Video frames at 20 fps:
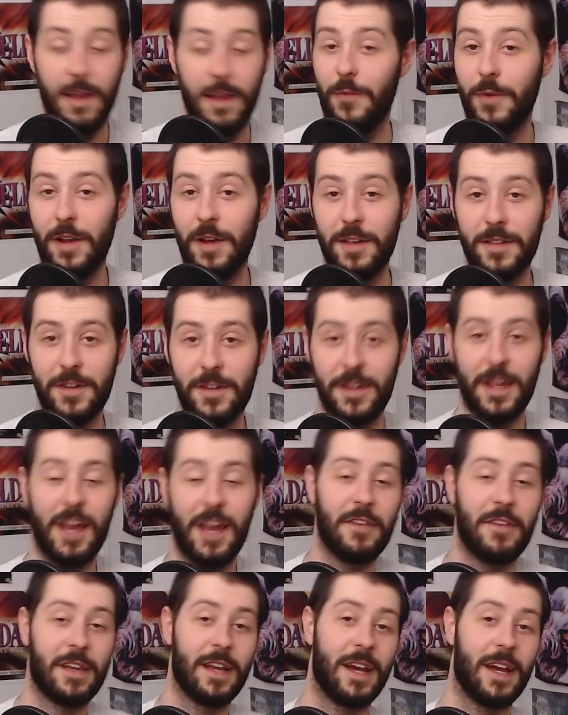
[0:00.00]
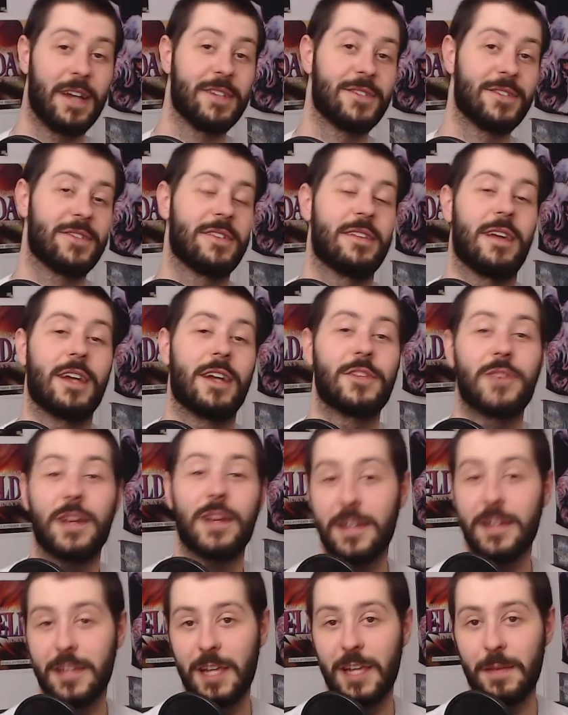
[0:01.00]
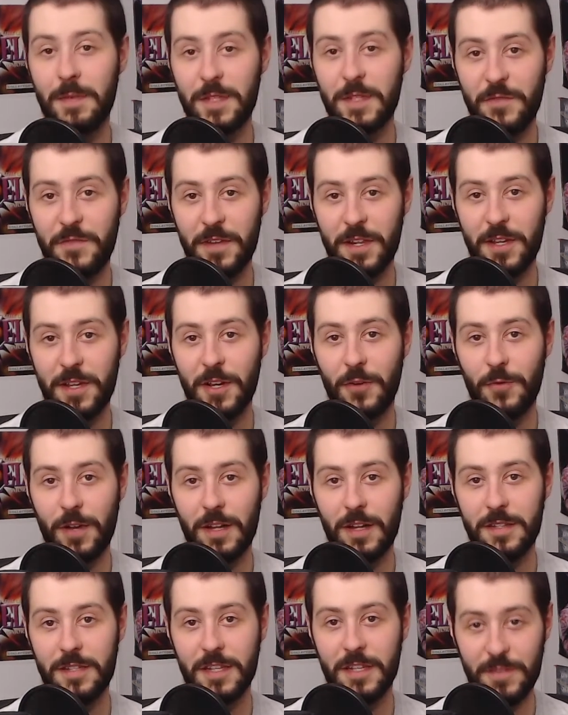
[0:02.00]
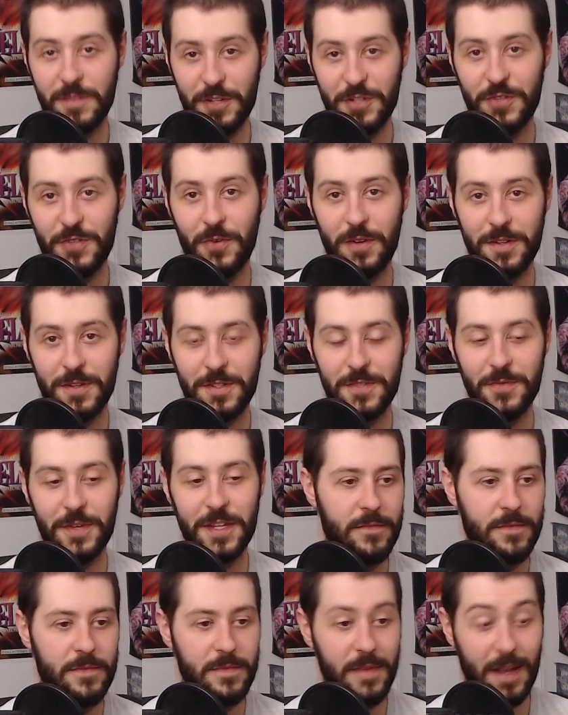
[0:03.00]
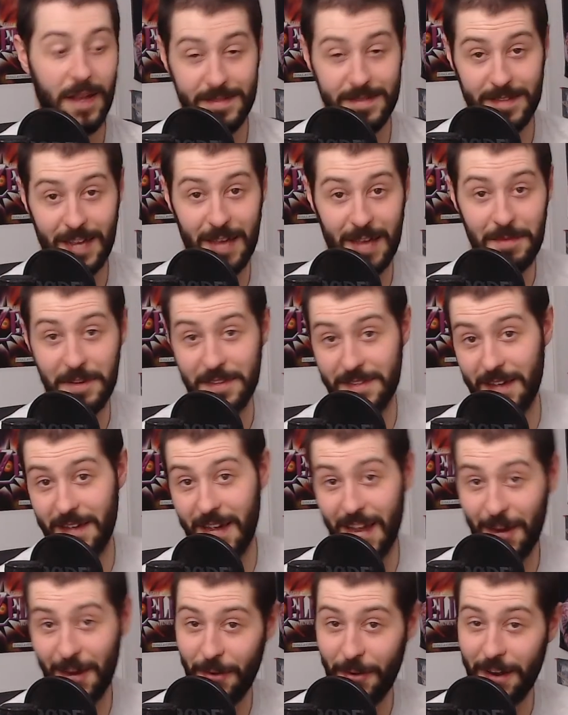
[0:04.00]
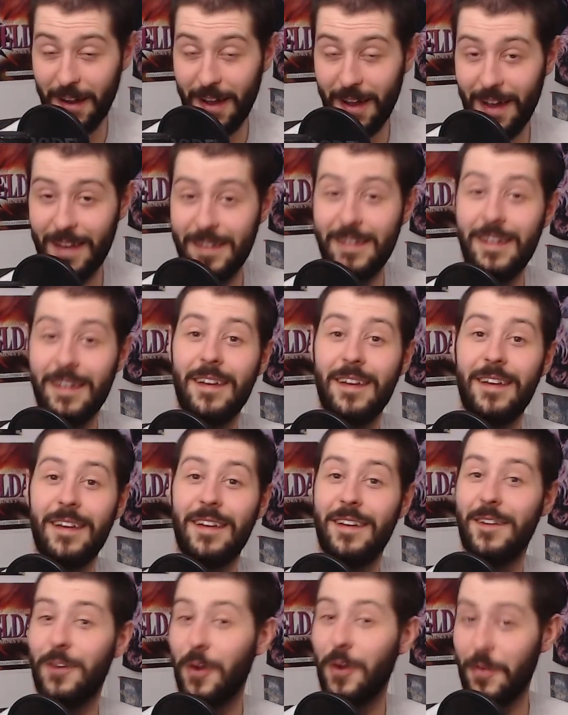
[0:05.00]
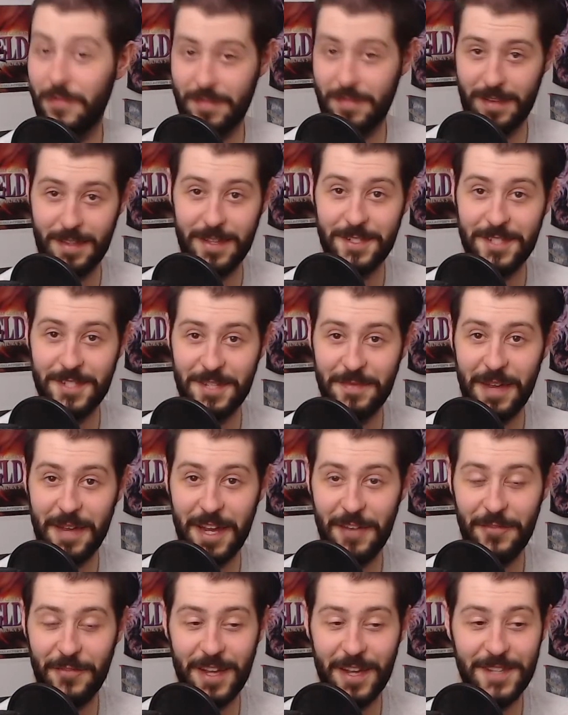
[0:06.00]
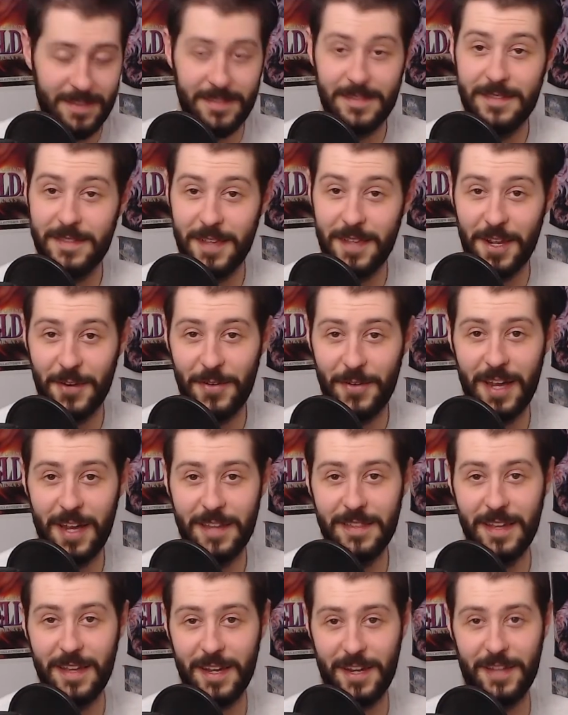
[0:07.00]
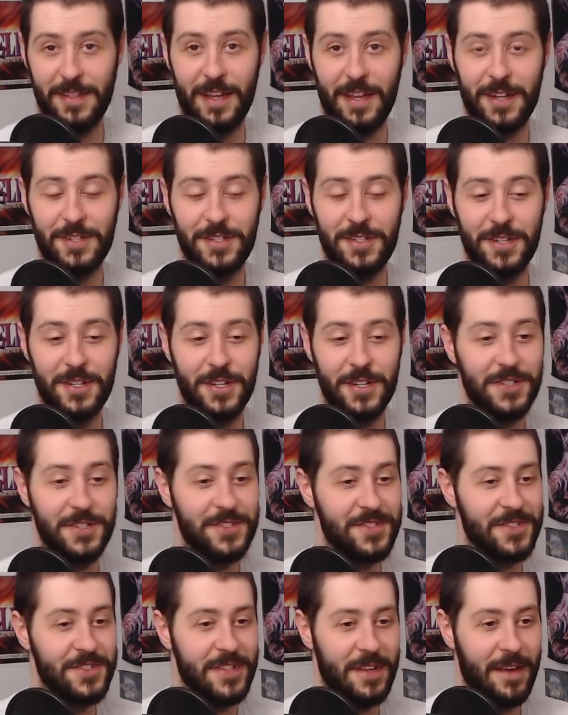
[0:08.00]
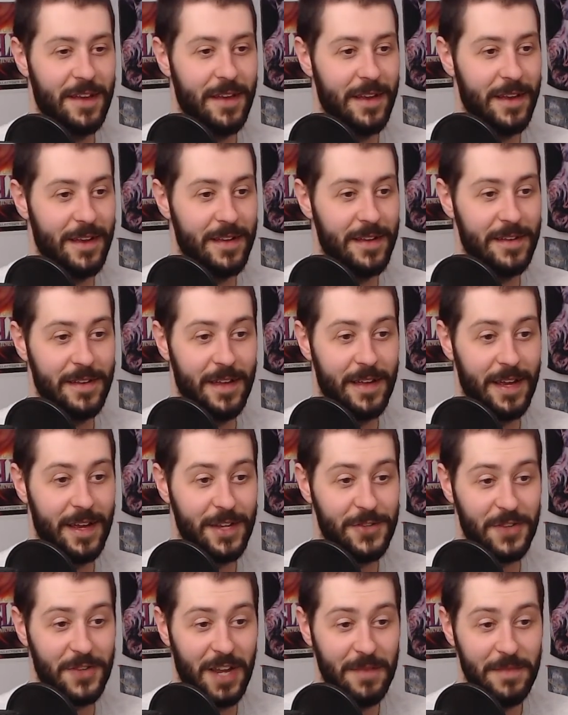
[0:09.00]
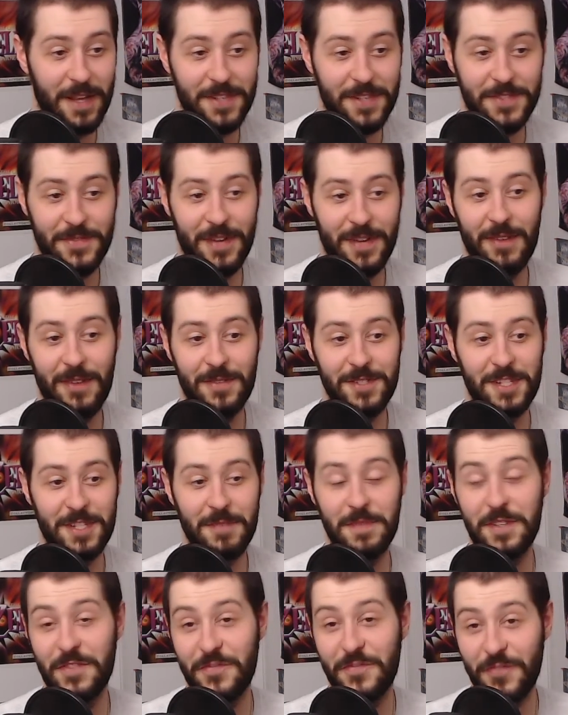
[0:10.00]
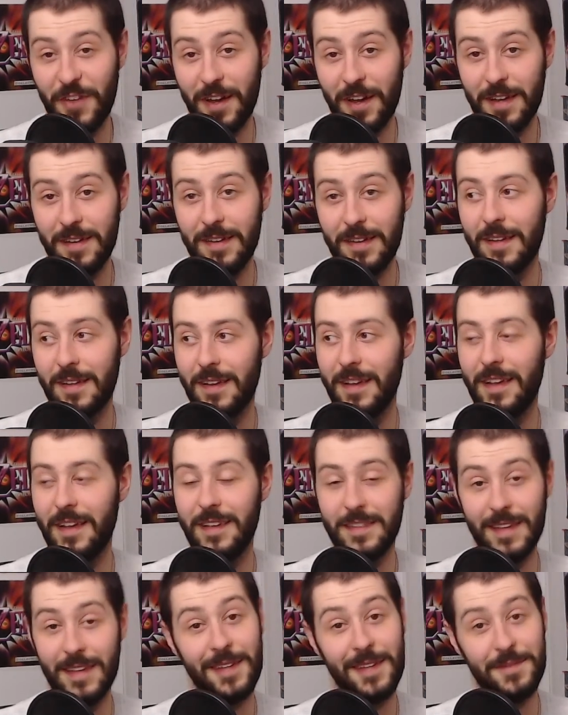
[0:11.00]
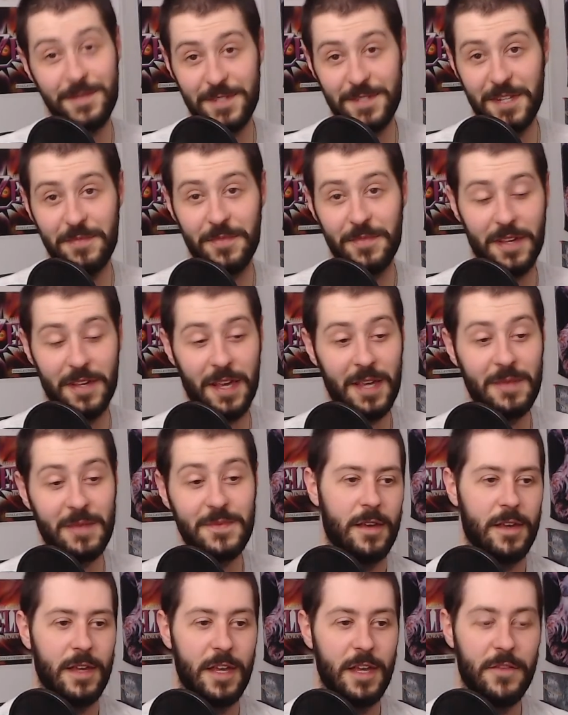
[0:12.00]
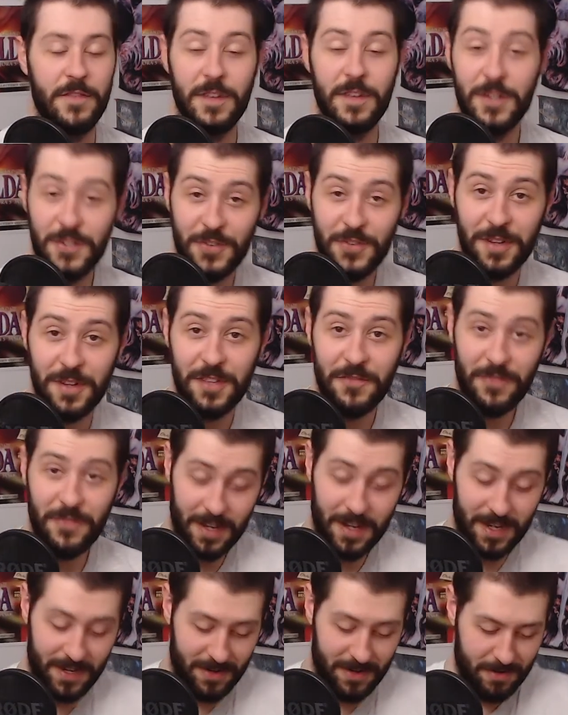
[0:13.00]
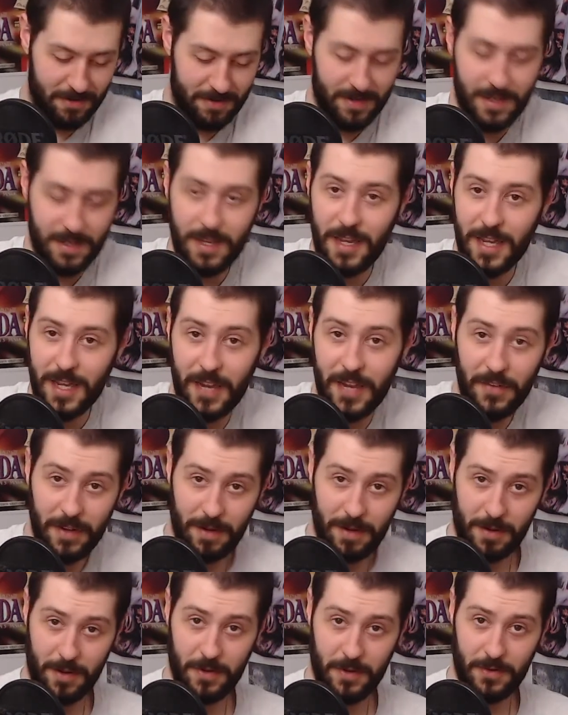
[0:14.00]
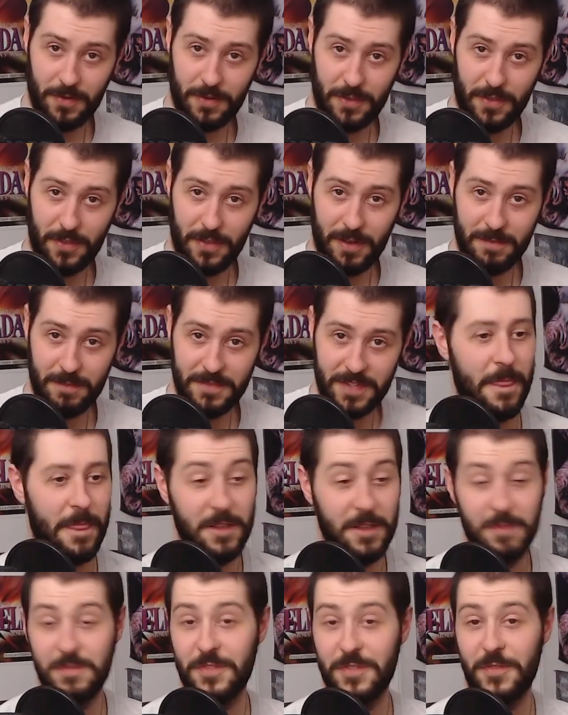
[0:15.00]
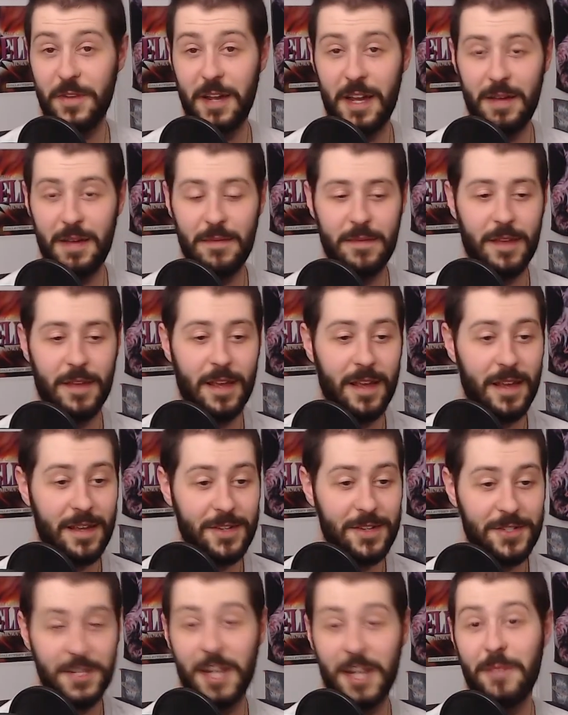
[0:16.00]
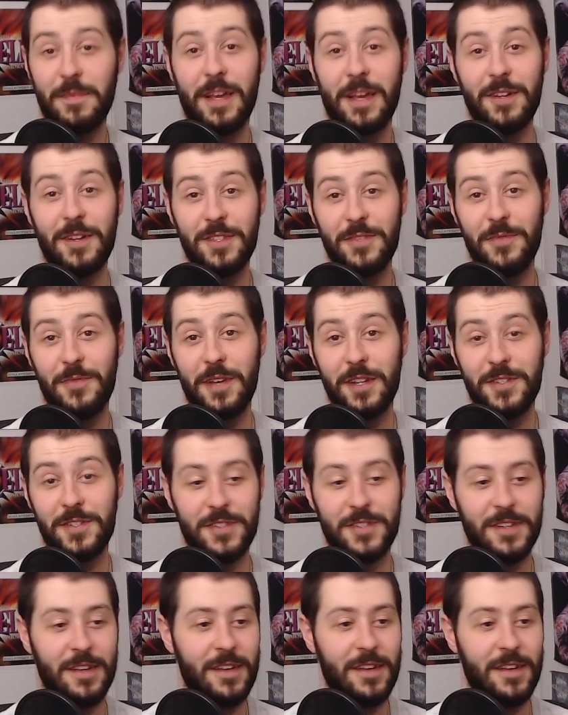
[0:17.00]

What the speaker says: Well, there you have it, guys. I tried to keep this video relatively short and sweet. Next time you're tying one on, hopefully you listen to my advice. Dig around that collection of yours and try messing around with some of these fun yet simple games. If you enjoy the video, give it a good old thumbs up, subscribe, and check me out on Twitch.